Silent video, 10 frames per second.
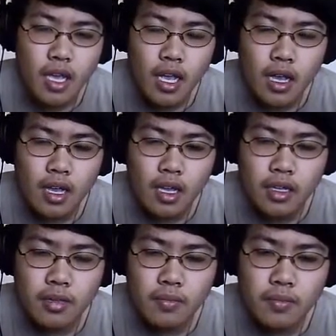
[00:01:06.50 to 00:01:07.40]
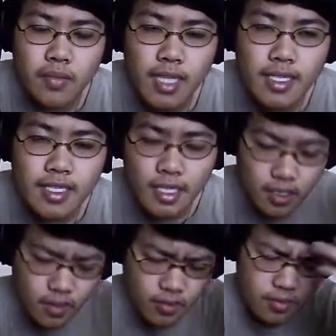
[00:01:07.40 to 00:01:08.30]
Uh, as I said
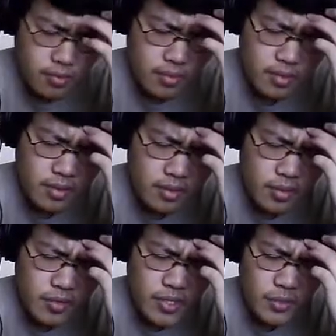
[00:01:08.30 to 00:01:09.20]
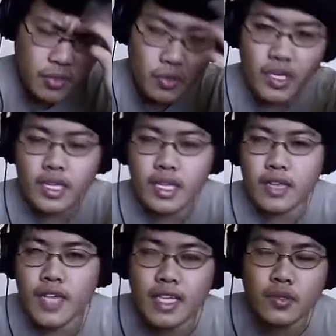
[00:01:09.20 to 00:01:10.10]
in the previous recording, if
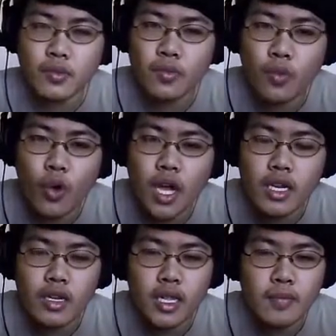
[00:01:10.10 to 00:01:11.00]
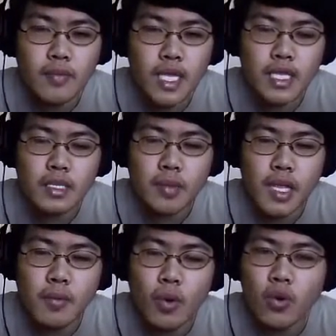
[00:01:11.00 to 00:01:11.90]
you guys want me to play
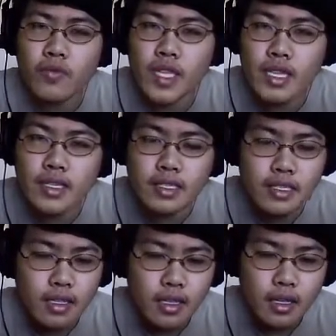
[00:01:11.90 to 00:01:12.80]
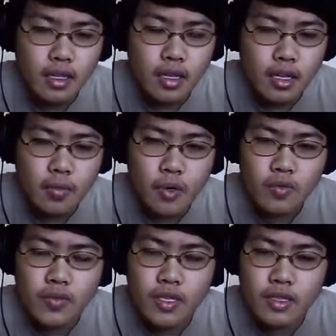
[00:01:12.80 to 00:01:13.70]
more of these, uh, more
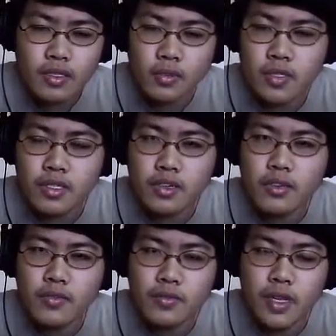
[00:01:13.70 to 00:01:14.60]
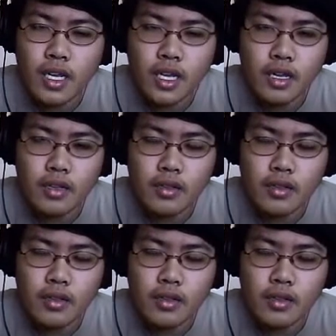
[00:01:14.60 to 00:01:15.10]
of the Don't Starve, uh,